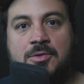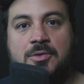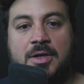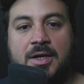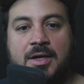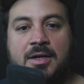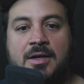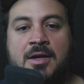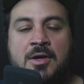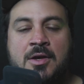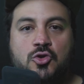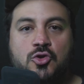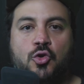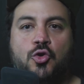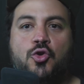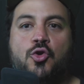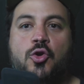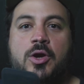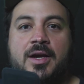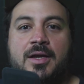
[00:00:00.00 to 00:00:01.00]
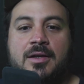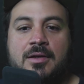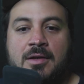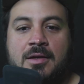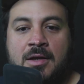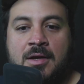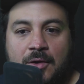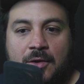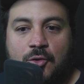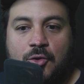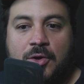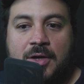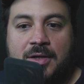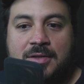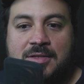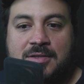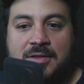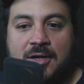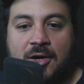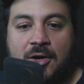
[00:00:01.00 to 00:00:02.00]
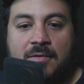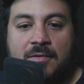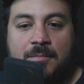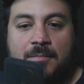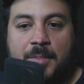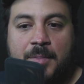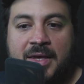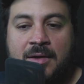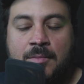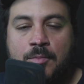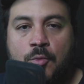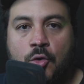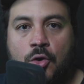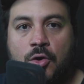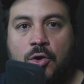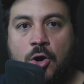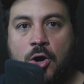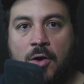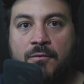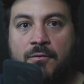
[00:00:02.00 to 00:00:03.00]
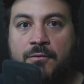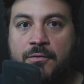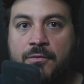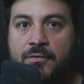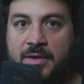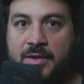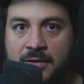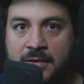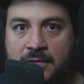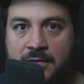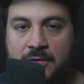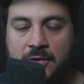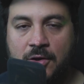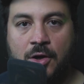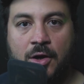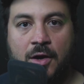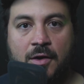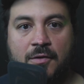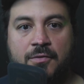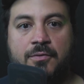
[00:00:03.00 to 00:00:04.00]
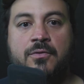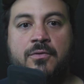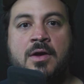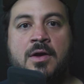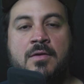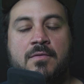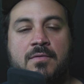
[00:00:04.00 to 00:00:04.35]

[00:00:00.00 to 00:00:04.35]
Okay, so you can start being more confident of